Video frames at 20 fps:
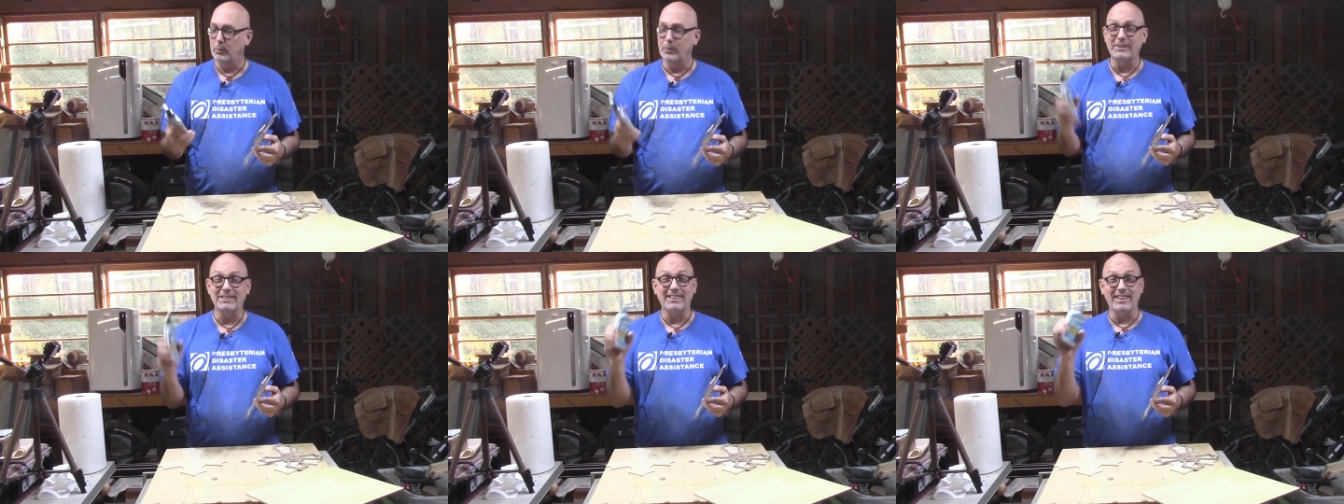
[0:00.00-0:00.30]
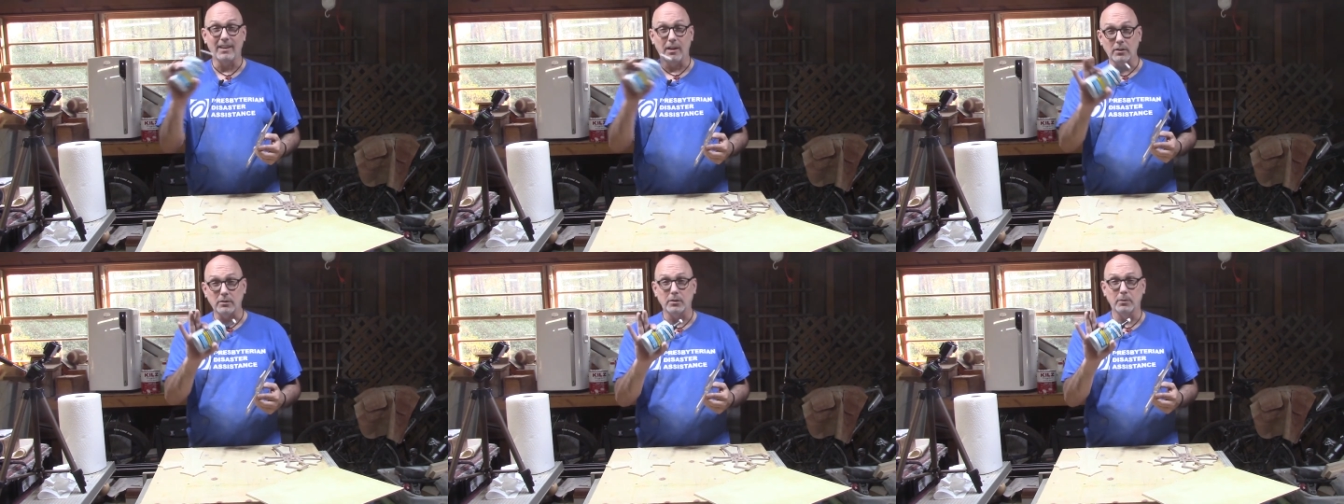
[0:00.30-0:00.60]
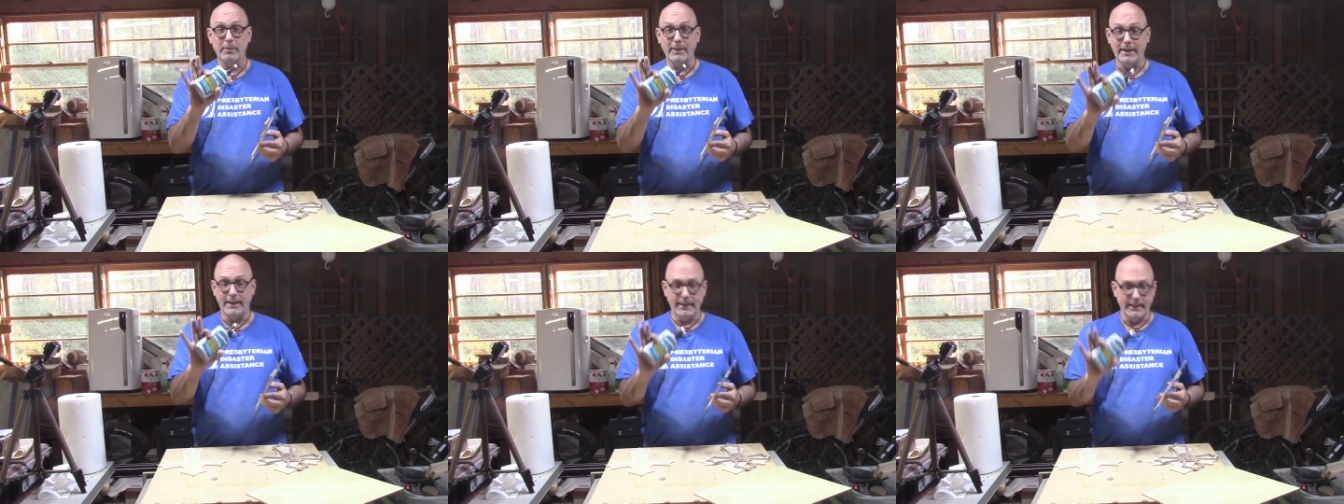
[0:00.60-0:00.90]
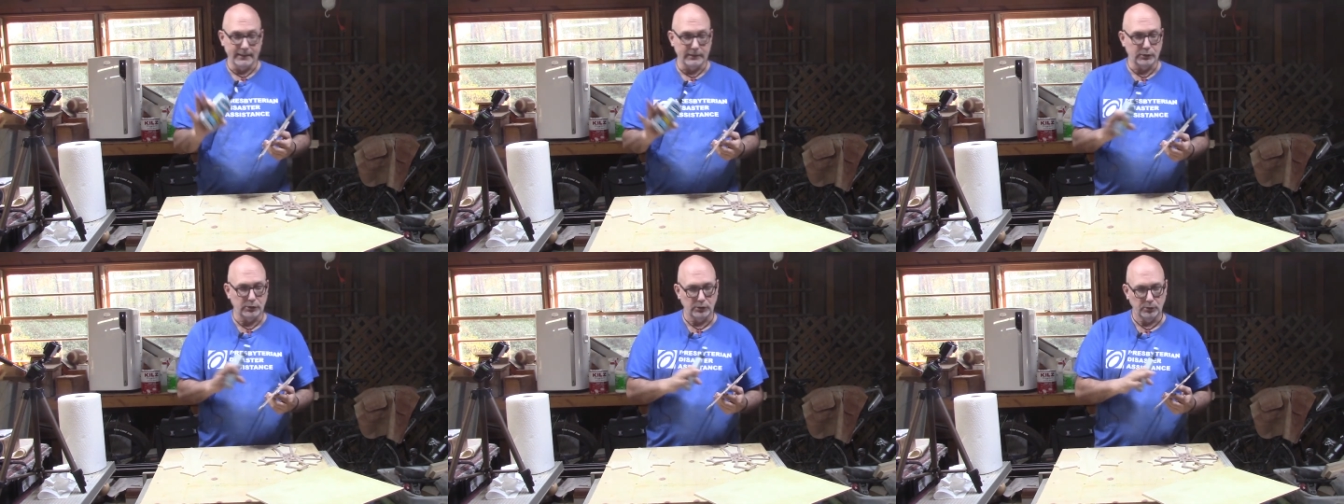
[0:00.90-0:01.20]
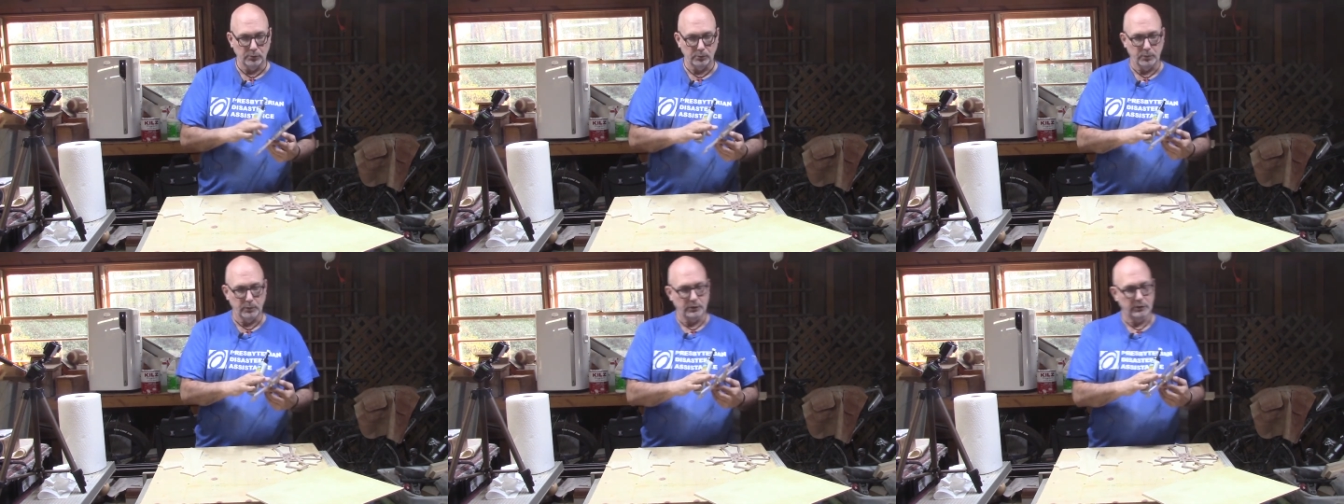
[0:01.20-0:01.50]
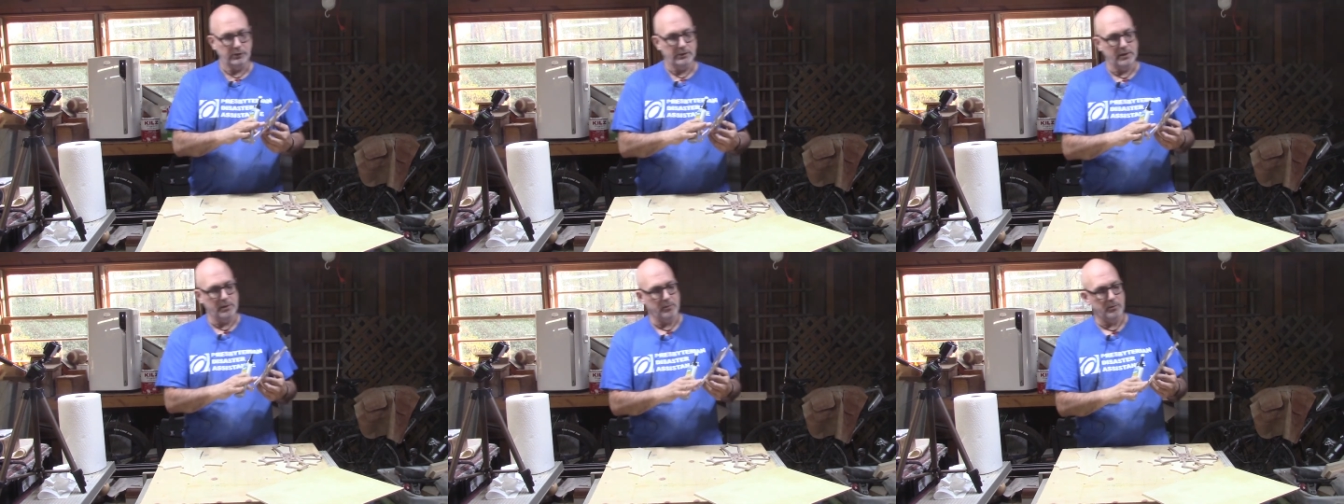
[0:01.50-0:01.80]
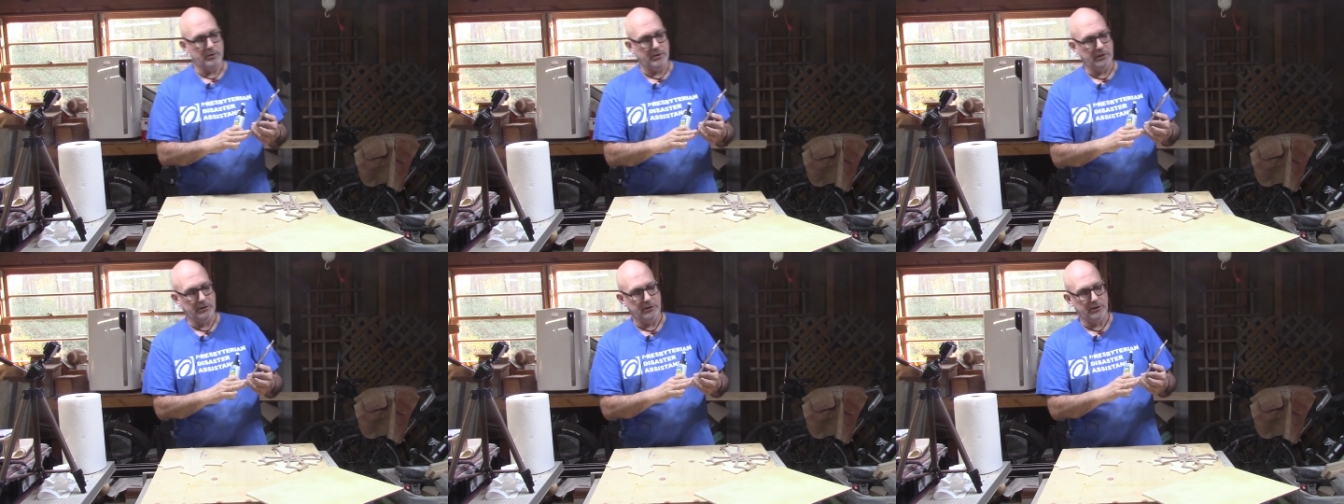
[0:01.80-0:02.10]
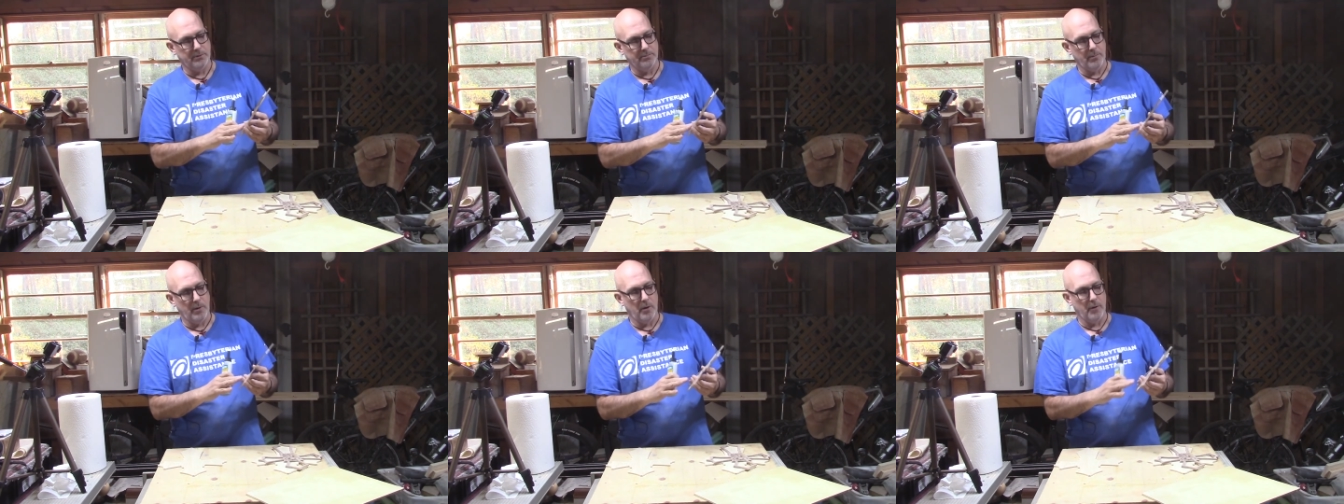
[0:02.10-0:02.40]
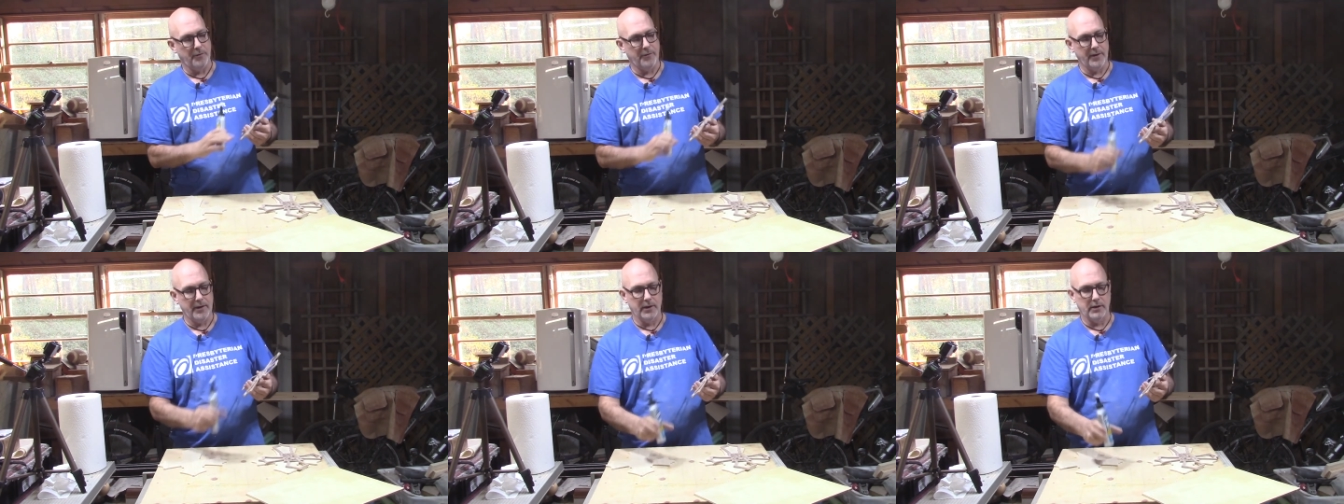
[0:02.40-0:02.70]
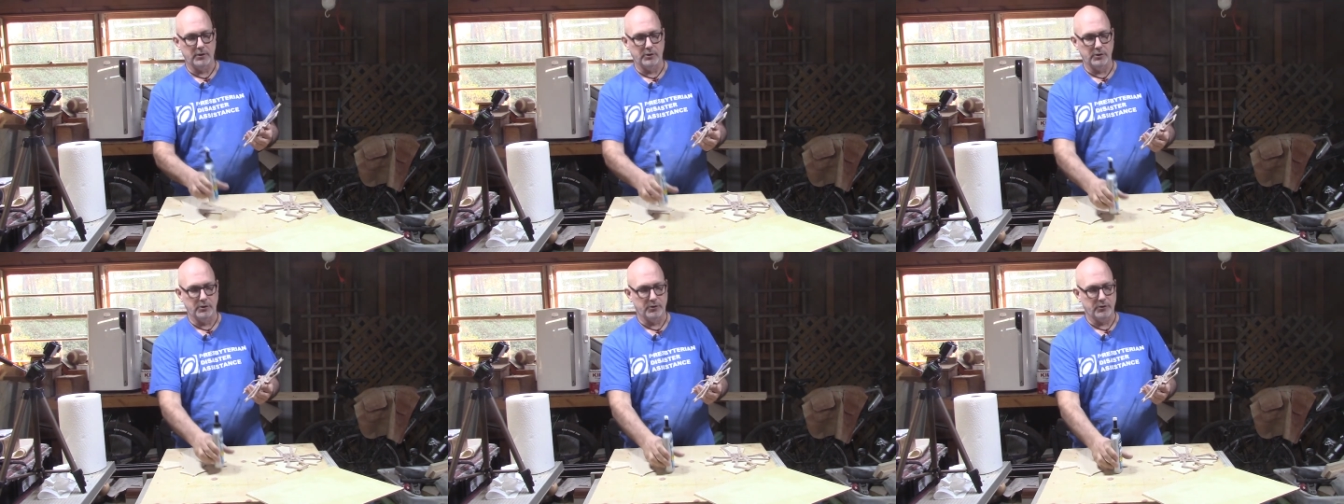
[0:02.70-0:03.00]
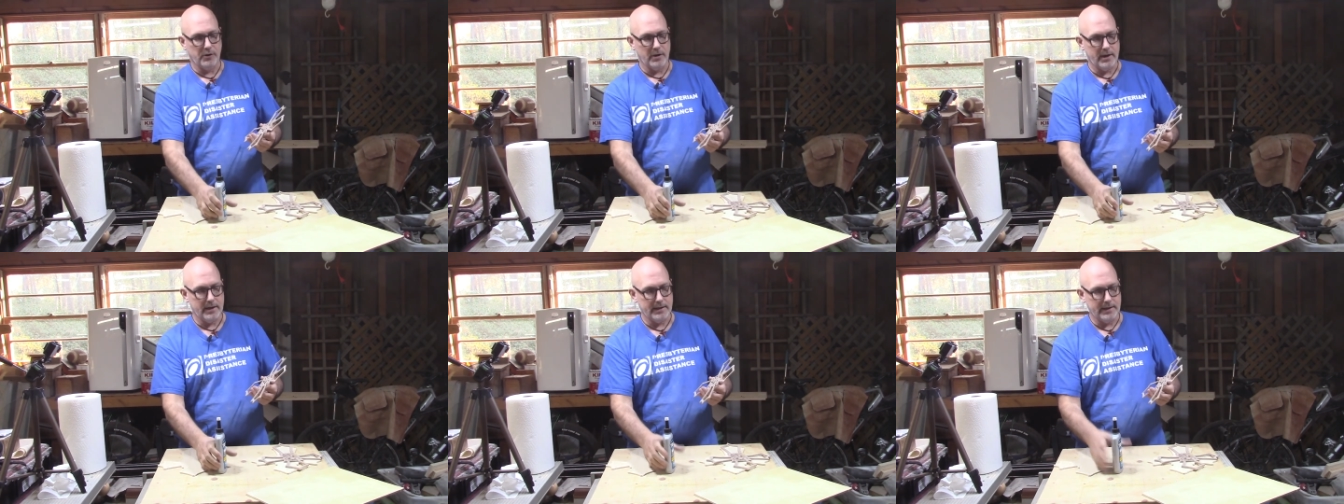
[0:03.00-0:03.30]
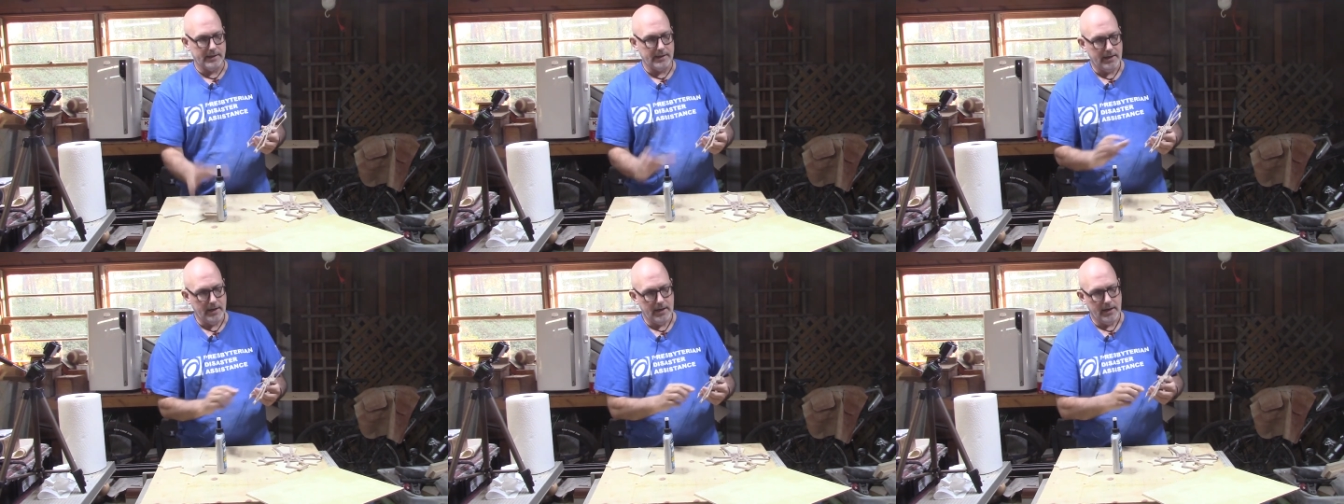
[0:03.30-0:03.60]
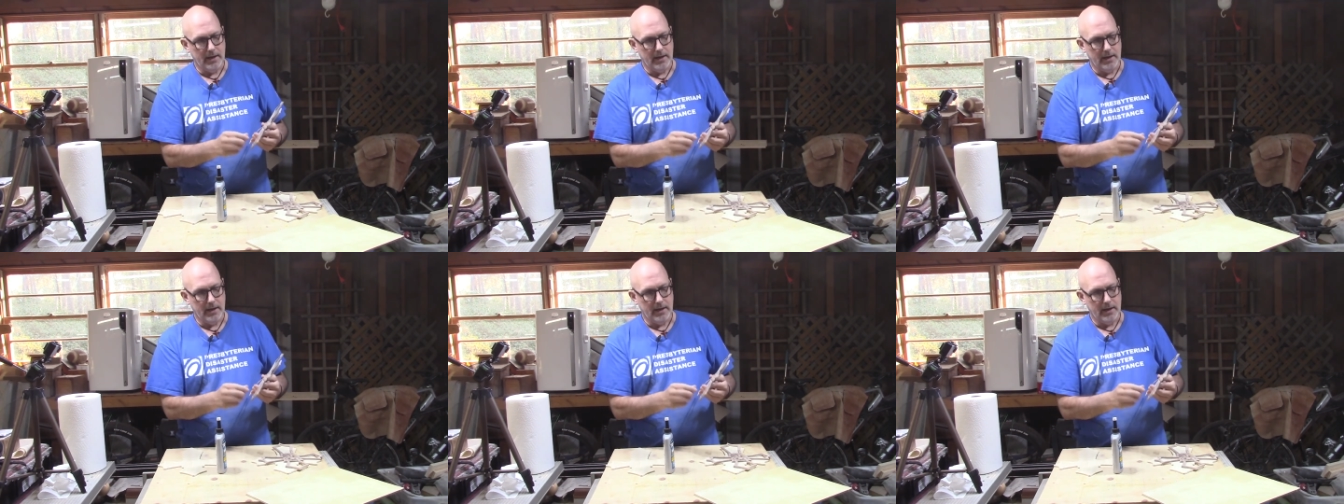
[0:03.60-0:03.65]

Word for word: which can also be an issue when you're dealing with such a small thing, because you're trying to